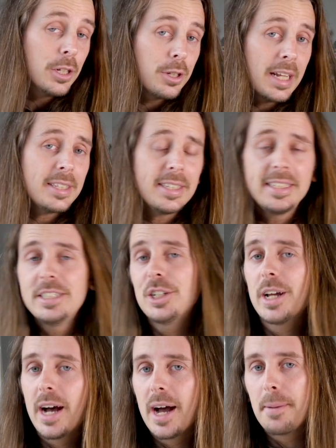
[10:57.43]
So that's the D
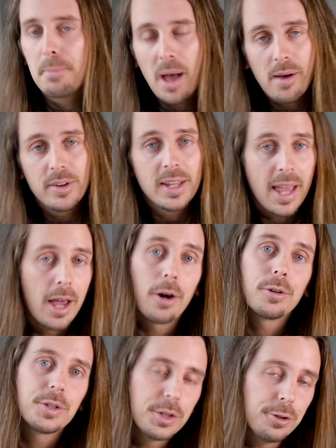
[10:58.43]
J I Mavic
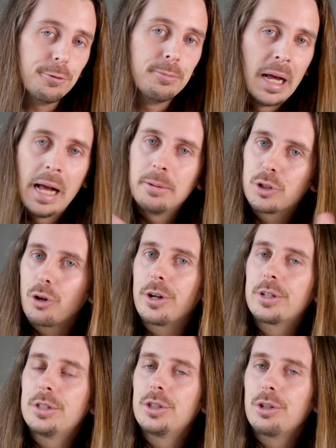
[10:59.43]
Air two.
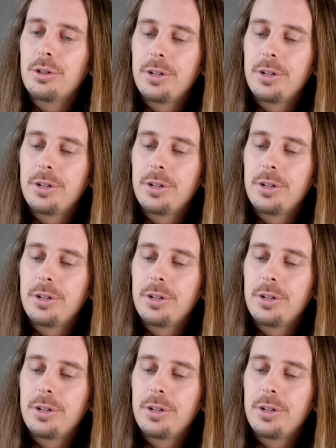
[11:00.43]
Sorry I couldn't show